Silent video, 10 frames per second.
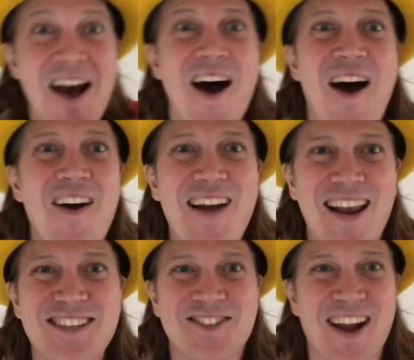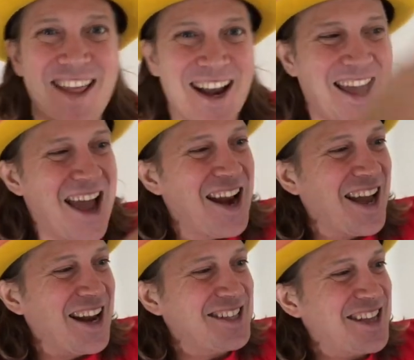All right, let's try that again. I'm
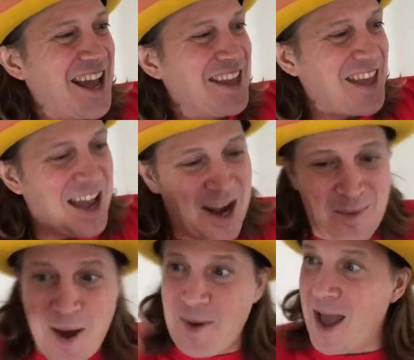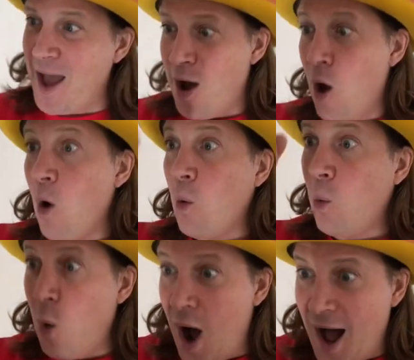gonna take the edamame.
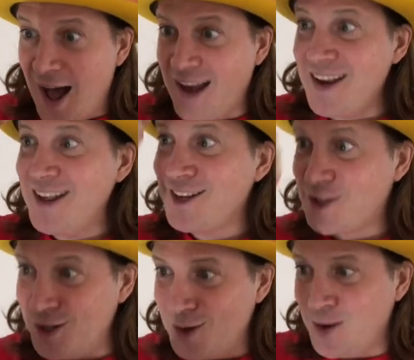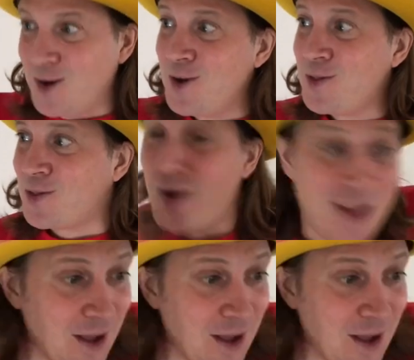One, two, three.